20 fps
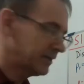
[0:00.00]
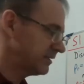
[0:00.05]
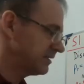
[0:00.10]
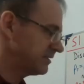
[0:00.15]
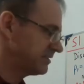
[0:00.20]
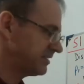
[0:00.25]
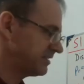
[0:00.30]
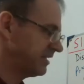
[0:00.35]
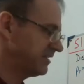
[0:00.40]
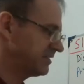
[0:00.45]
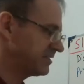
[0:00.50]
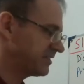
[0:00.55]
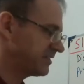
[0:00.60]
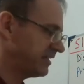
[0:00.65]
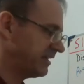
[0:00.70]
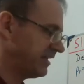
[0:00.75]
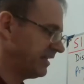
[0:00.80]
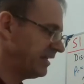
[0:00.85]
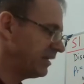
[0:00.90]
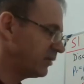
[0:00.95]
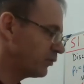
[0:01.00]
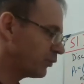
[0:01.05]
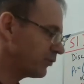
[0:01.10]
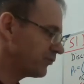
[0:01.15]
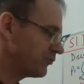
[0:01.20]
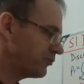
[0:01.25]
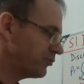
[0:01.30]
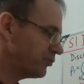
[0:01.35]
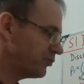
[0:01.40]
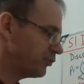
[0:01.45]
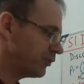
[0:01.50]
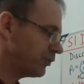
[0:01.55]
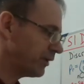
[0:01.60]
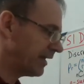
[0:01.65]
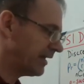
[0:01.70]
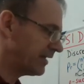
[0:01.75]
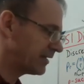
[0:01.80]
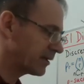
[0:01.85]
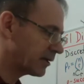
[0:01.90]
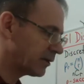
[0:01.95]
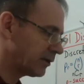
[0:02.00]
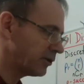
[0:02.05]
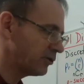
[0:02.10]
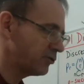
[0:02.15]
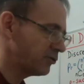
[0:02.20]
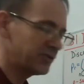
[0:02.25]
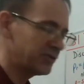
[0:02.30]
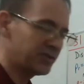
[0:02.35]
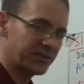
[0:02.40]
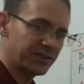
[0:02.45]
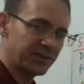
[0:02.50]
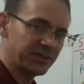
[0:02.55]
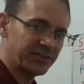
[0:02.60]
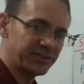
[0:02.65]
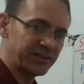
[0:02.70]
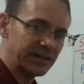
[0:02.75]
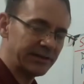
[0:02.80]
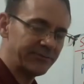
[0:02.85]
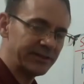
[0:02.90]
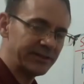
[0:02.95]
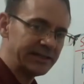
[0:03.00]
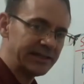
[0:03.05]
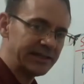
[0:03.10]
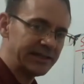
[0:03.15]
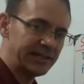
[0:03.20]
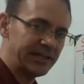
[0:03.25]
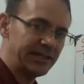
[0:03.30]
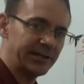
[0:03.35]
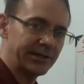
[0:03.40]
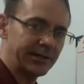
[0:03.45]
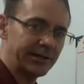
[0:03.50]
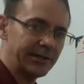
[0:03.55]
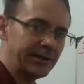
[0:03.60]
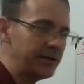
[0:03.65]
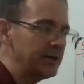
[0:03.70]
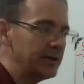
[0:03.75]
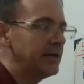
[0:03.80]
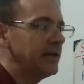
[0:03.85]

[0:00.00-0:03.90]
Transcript: Since the equal to includes the 7 here,